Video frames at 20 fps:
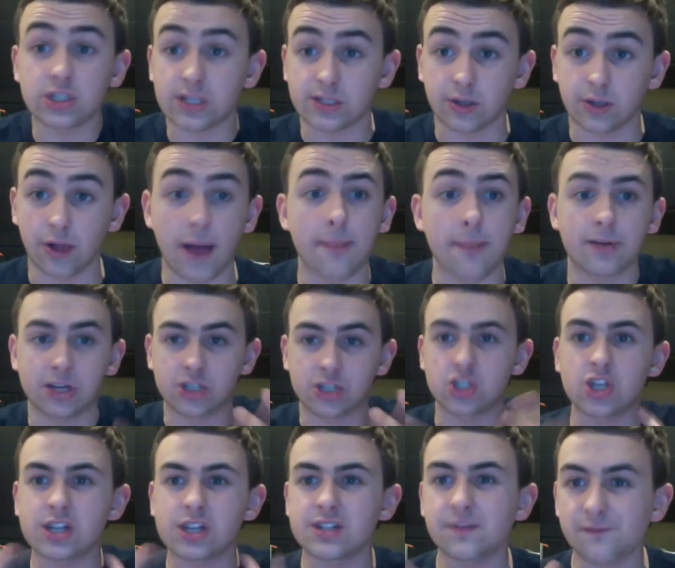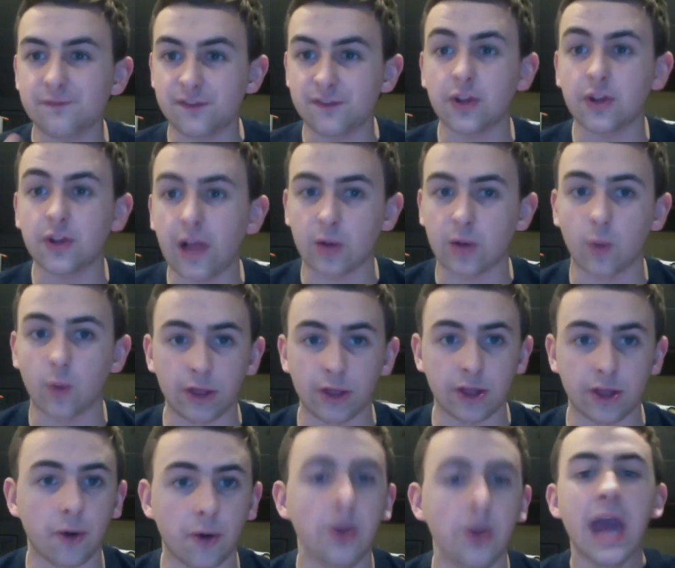a celebrity. She doesn't feel like
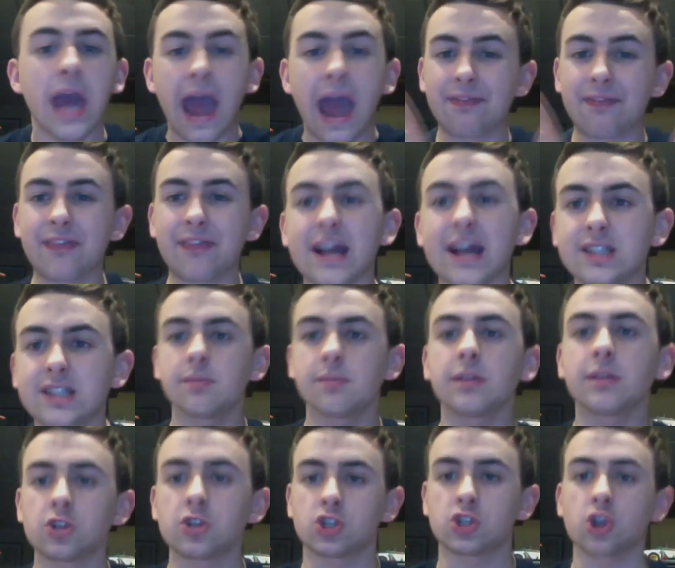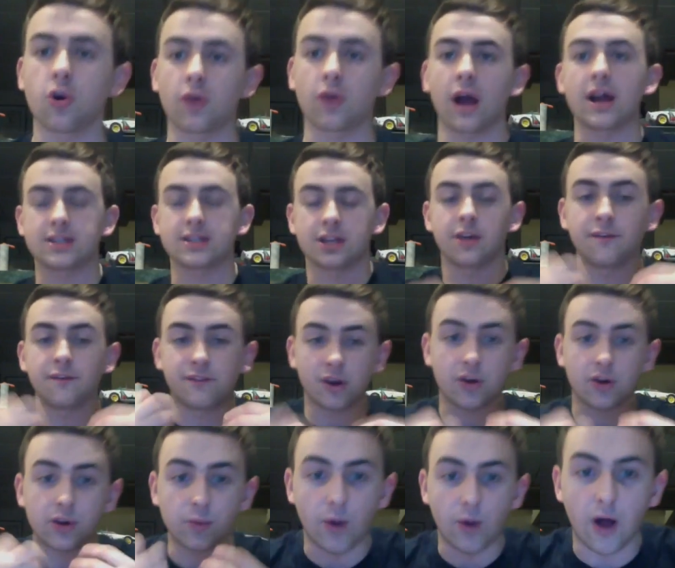one, though. And that's something the show got done
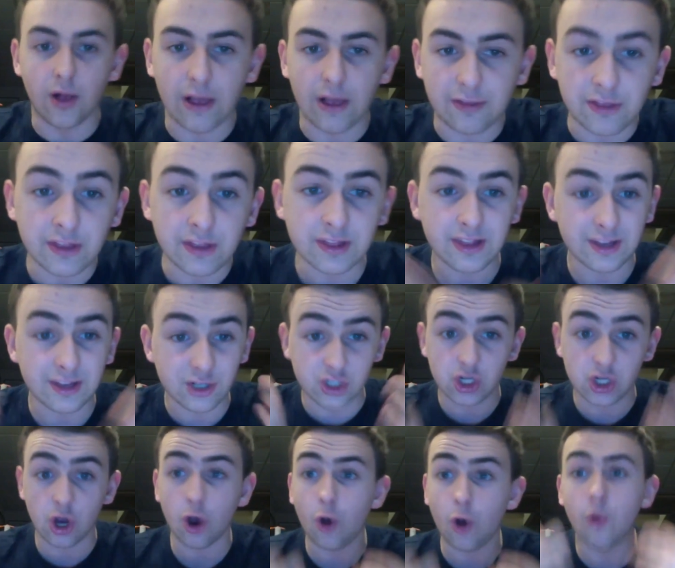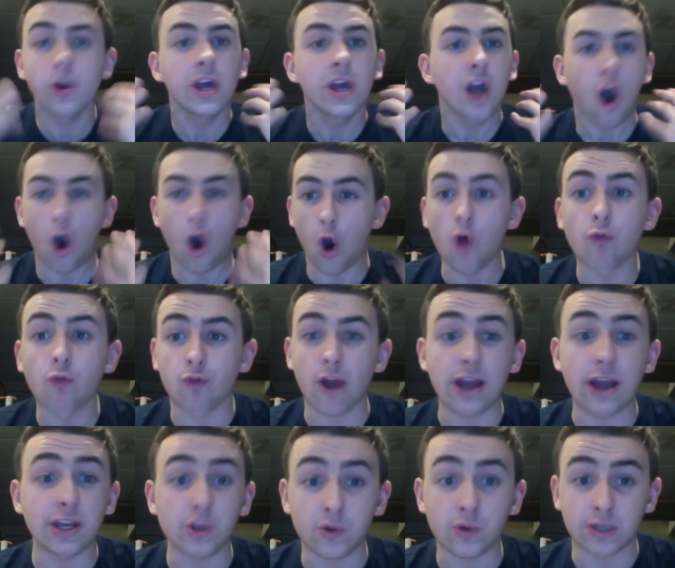very well. I think the show
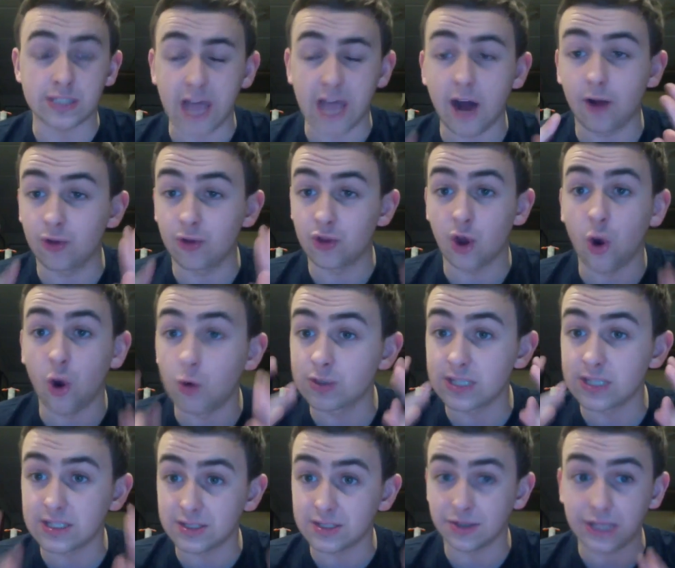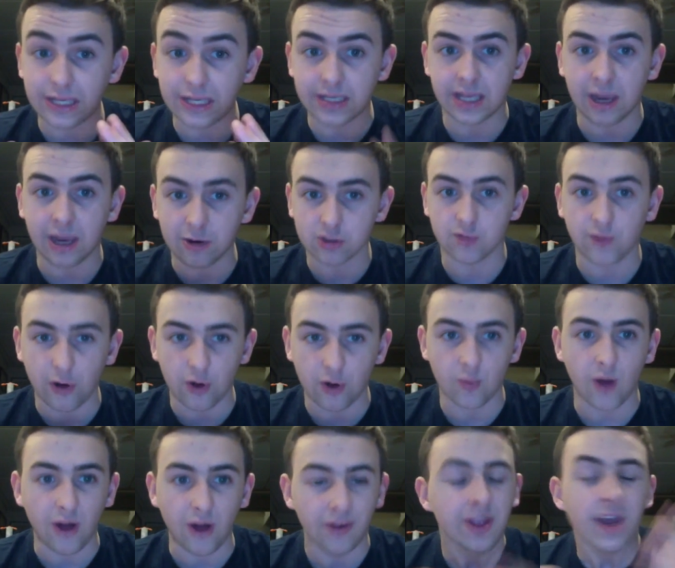already, you can tell, knows its lead character
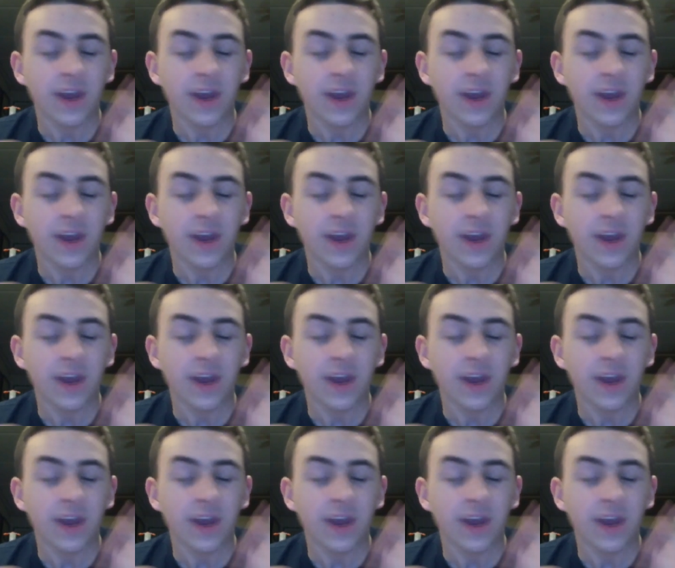very well.